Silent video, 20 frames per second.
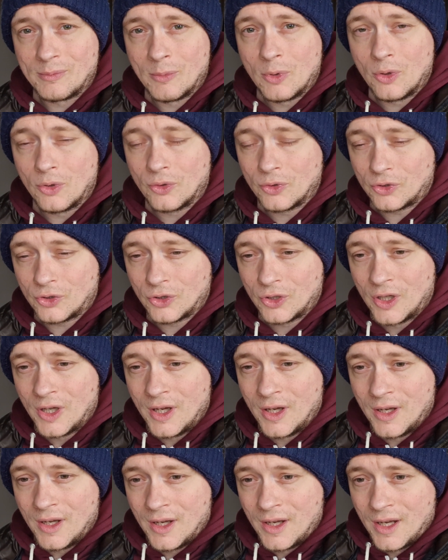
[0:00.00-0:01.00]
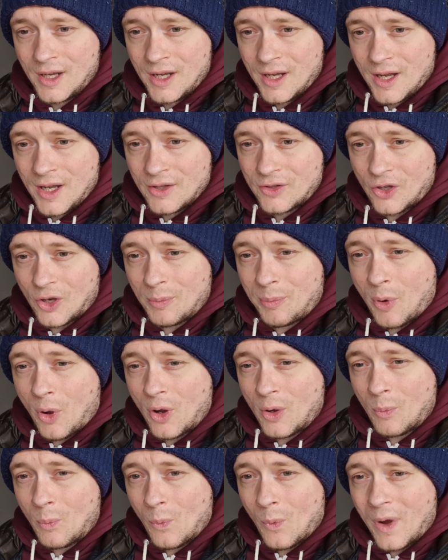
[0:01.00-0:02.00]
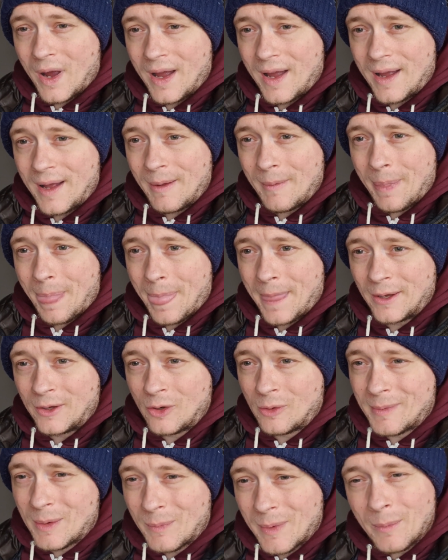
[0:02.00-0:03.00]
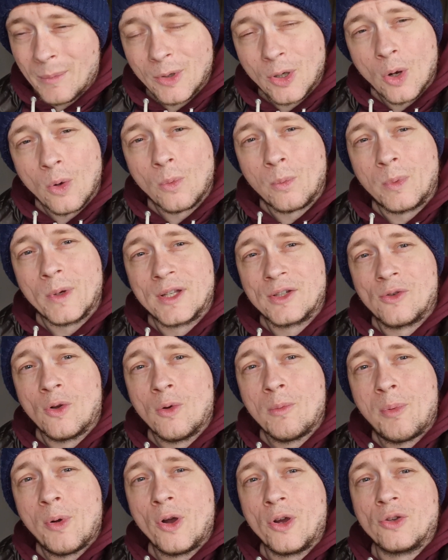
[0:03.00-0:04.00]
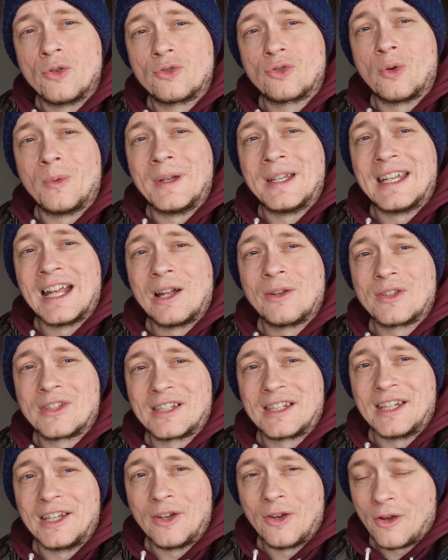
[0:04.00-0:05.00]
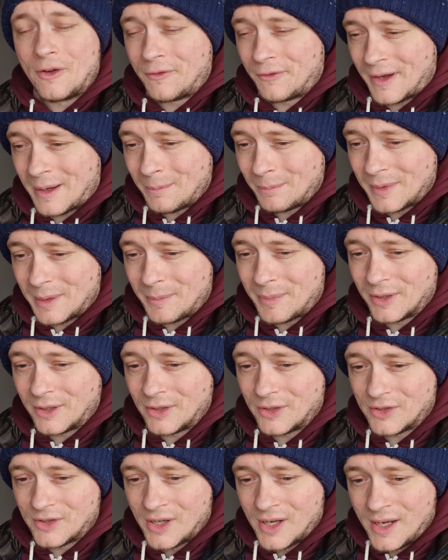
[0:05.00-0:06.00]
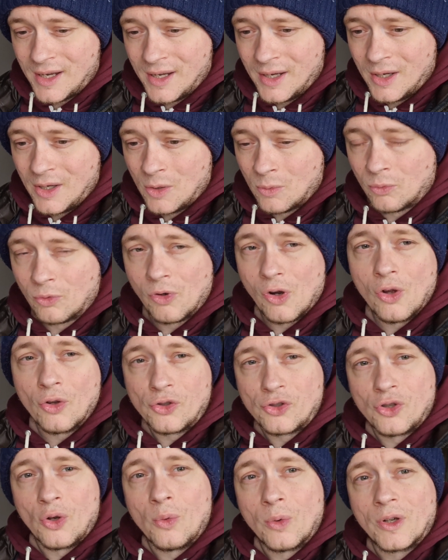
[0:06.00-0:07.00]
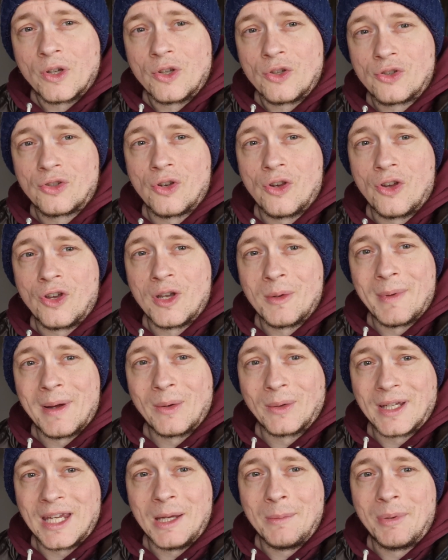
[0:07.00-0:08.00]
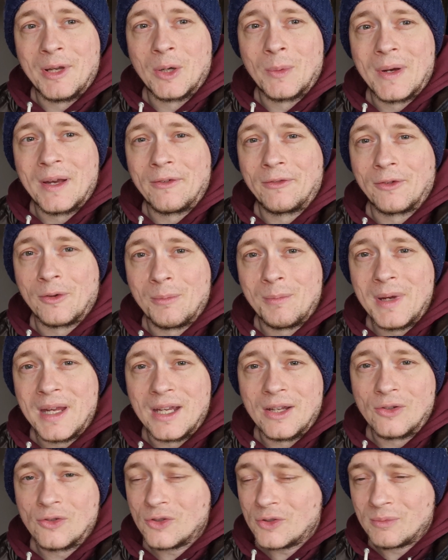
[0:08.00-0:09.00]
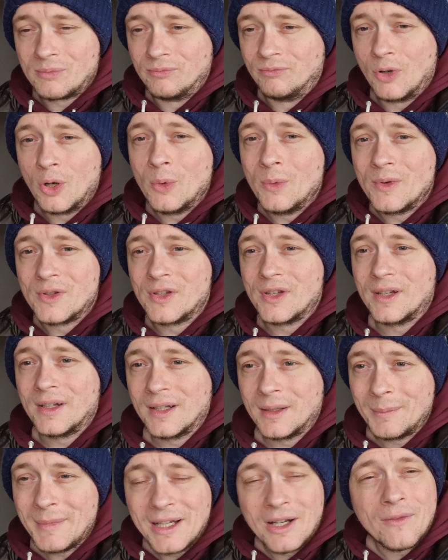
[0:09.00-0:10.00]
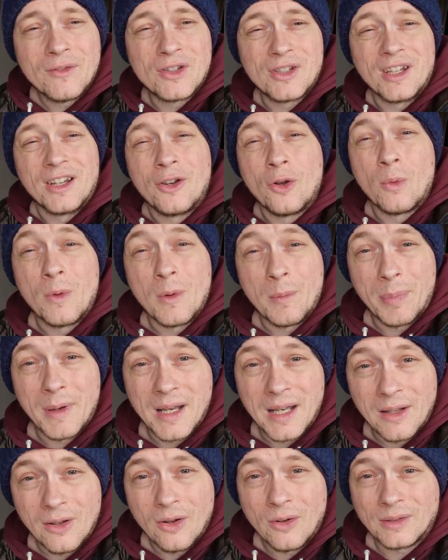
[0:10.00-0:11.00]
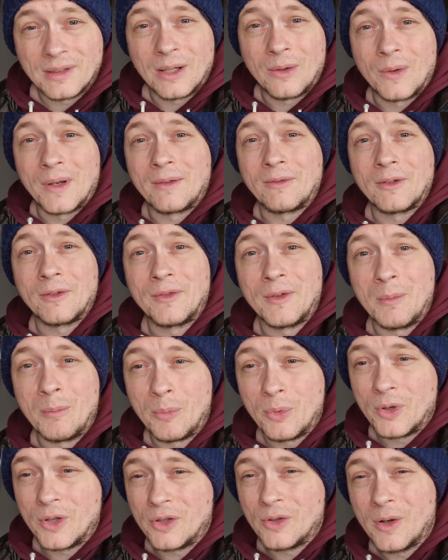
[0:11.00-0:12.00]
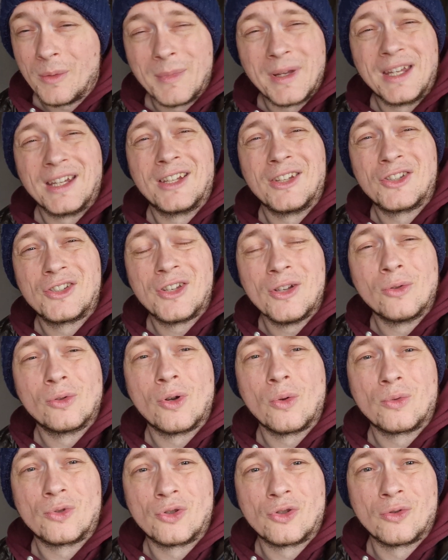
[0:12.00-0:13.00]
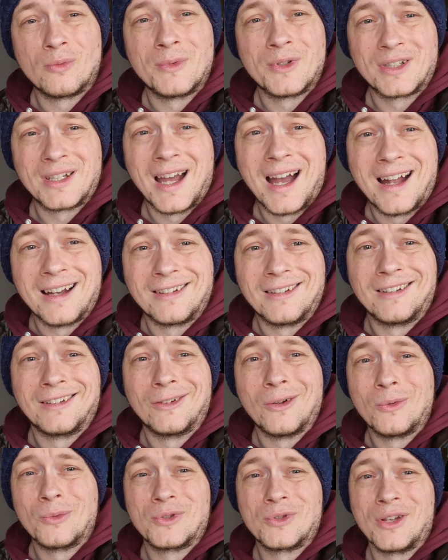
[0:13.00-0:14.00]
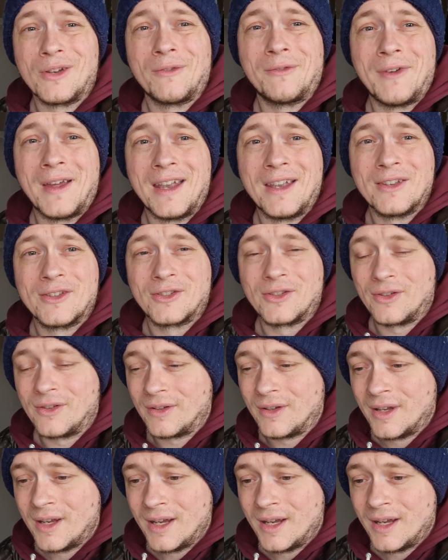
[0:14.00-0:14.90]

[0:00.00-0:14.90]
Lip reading: much, to the point where, you know what I mean, when we go, there's no point in us going down to see her family because we're all so concerned about keeping away from me. It just ruins it. I mean, obviously, I know we've been in lockdown and everything, but you know what I mean? You can still go to someone's garden and go to the fence and,